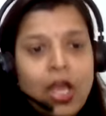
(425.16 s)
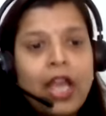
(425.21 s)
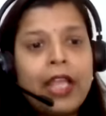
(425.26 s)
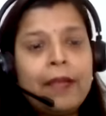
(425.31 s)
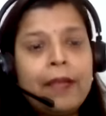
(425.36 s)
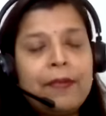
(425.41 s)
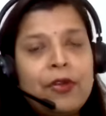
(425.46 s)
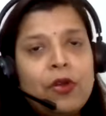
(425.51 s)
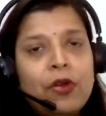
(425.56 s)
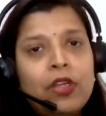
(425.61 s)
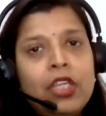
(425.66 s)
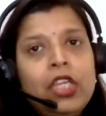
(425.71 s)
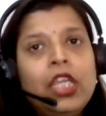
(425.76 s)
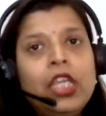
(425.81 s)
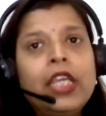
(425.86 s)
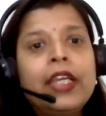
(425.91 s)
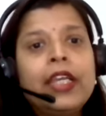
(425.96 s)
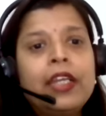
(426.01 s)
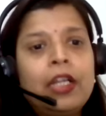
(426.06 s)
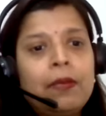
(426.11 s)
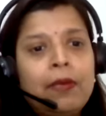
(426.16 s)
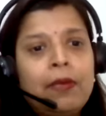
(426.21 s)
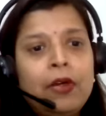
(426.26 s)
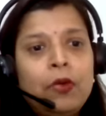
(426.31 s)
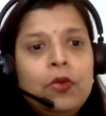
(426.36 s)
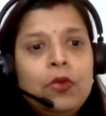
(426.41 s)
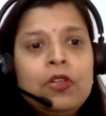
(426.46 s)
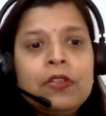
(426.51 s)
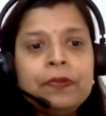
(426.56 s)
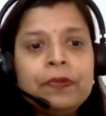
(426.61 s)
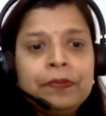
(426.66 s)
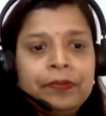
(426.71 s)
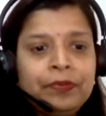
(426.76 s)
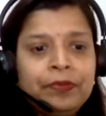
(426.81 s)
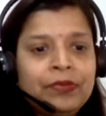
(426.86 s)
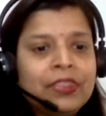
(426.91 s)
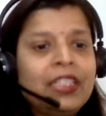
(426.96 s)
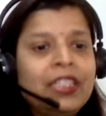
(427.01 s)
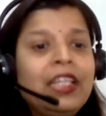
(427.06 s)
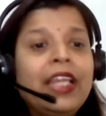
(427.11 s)
I am talking here about
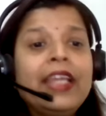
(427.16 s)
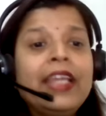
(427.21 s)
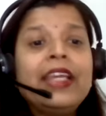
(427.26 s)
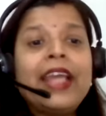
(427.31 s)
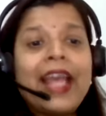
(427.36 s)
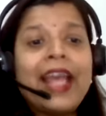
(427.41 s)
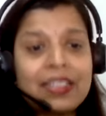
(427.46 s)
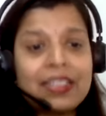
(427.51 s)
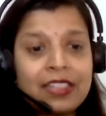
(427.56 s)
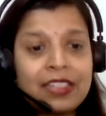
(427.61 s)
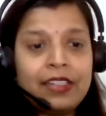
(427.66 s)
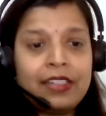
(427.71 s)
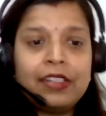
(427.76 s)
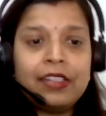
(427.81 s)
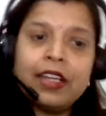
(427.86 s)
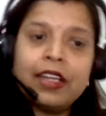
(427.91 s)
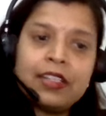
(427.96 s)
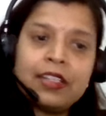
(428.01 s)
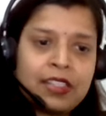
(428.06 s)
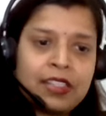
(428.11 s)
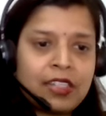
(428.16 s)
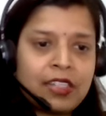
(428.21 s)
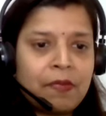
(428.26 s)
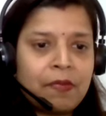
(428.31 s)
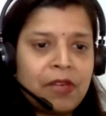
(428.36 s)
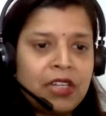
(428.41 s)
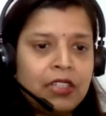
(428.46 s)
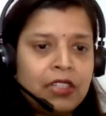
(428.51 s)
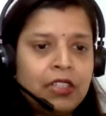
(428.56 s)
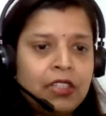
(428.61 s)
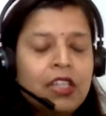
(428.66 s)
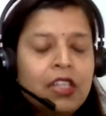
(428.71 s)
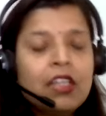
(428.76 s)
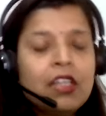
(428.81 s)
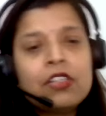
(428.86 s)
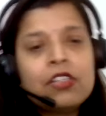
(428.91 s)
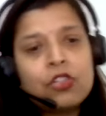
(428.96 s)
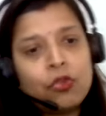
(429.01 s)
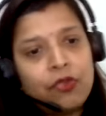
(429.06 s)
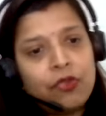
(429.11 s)
like acid in our stomach.
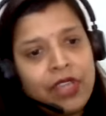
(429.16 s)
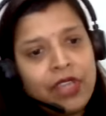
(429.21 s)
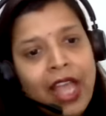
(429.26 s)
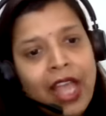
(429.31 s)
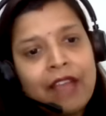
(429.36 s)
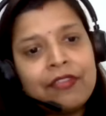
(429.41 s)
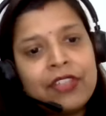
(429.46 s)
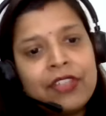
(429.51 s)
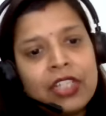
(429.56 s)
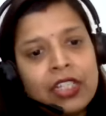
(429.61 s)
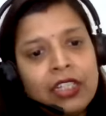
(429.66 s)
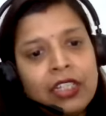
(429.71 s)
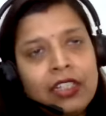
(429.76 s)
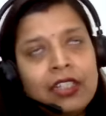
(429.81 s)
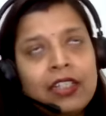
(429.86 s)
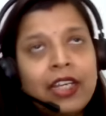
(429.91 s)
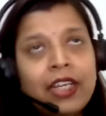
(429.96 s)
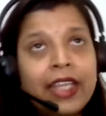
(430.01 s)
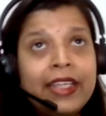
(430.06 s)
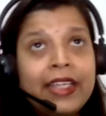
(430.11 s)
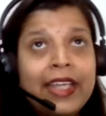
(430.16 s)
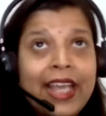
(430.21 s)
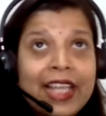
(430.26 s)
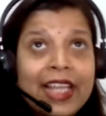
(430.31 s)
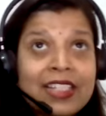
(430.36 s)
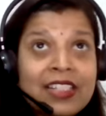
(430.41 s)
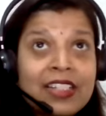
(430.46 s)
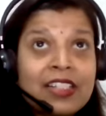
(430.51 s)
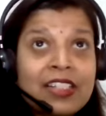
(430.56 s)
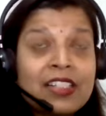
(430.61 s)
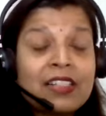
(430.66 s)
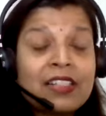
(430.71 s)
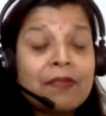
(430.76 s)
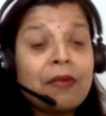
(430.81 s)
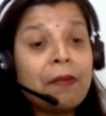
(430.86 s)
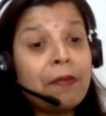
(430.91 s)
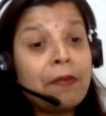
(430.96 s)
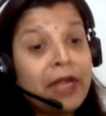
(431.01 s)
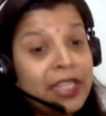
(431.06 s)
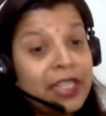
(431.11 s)
So we have done like acids
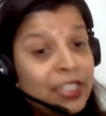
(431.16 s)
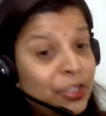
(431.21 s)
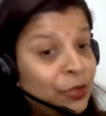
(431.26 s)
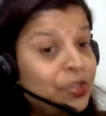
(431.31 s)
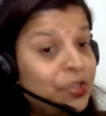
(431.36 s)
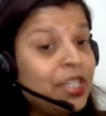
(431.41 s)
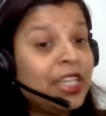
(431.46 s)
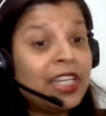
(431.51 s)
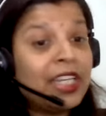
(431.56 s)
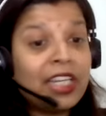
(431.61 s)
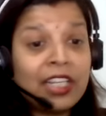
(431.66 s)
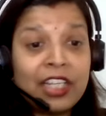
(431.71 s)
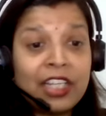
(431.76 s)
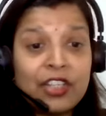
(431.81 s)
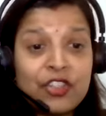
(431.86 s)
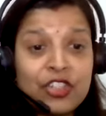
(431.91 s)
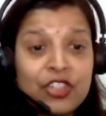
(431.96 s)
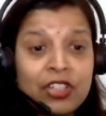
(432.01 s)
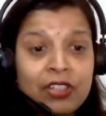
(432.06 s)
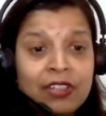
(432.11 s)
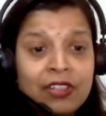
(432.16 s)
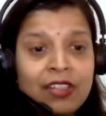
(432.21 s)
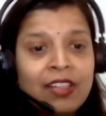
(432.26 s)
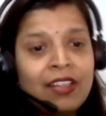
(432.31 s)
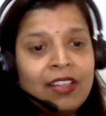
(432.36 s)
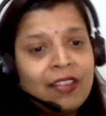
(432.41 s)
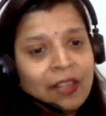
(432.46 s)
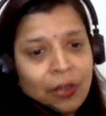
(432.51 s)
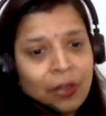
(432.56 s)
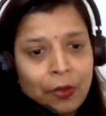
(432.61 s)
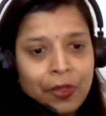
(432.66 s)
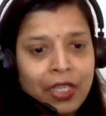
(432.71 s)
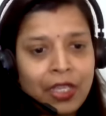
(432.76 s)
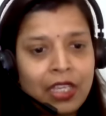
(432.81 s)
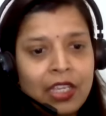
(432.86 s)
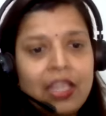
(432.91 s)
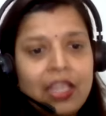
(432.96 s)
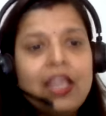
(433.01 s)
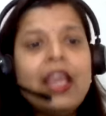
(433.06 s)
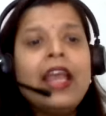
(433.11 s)
mama is using in a kitchen,
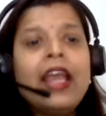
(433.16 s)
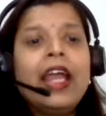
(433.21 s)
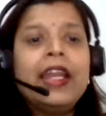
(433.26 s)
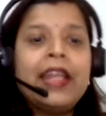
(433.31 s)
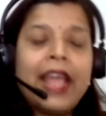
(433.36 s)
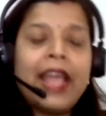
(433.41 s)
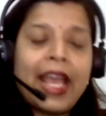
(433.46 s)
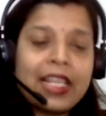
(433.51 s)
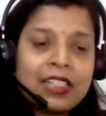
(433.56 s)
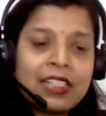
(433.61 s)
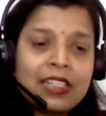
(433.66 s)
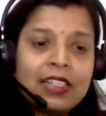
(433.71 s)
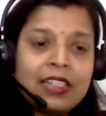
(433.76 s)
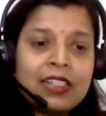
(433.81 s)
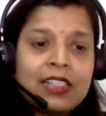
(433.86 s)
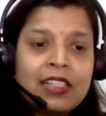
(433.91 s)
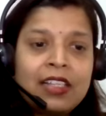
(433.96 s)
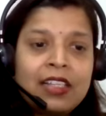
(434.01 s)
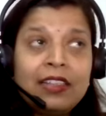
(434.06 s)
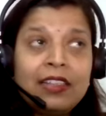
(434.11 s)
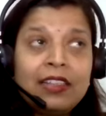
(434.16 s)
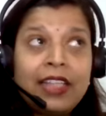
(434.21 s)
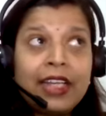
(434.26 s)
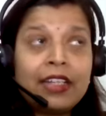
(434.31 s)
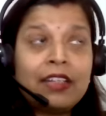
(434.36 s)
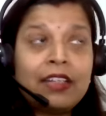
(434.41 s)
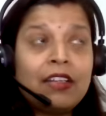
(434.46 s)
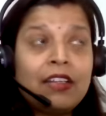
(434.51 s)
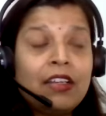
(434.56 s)
okay, and acids that